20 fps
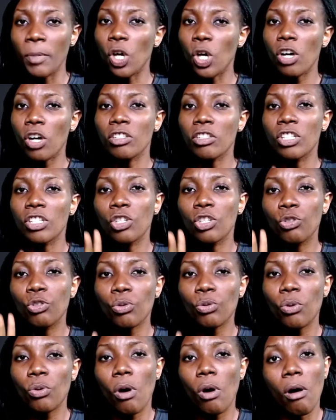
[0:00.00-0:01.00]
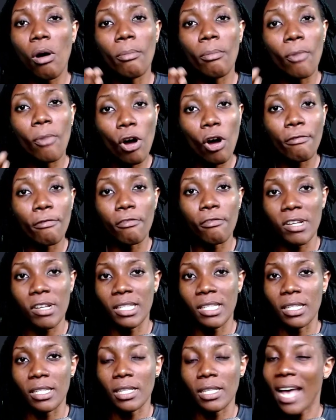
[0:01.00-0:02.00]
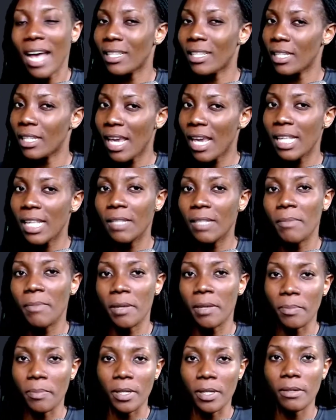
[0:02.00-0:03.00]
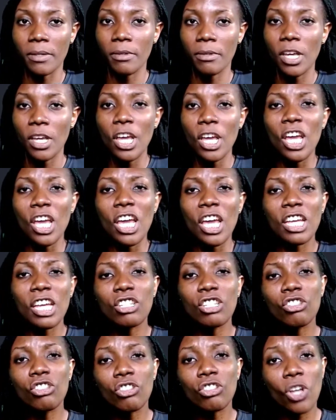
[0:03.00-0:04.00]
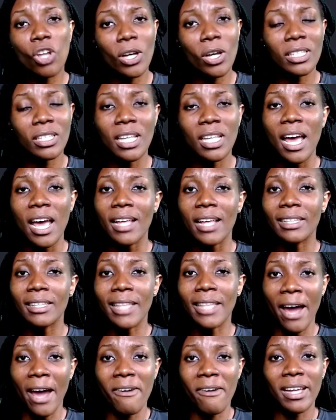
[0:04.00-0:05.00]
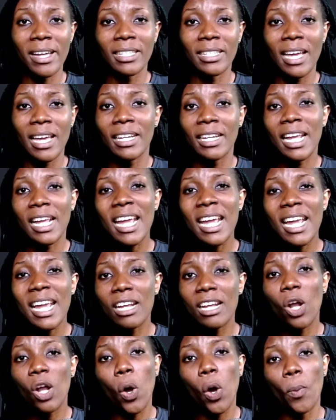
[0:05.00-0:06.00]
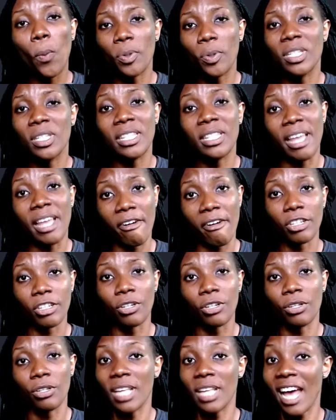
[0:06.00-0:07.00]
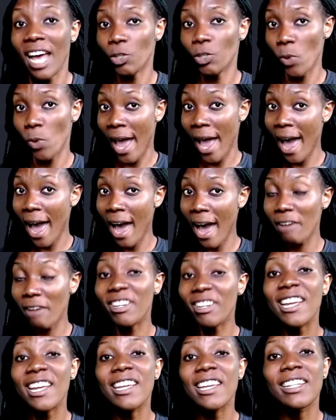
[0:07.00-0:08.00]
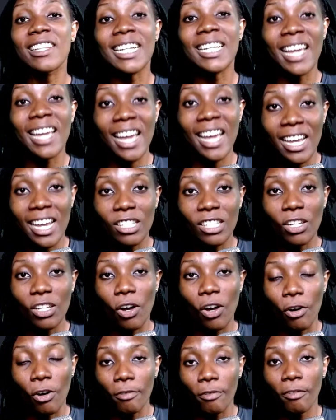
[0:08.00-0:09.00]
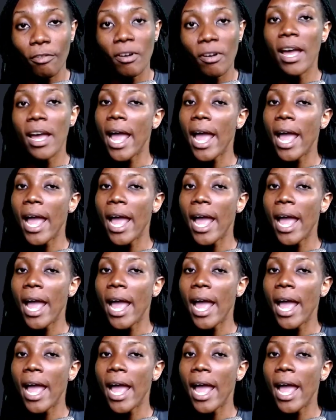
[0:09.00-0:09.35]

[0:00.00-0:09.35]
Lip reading: Because the two or more forces, as the case may be, is not directed in opposite directions, as we have in the case of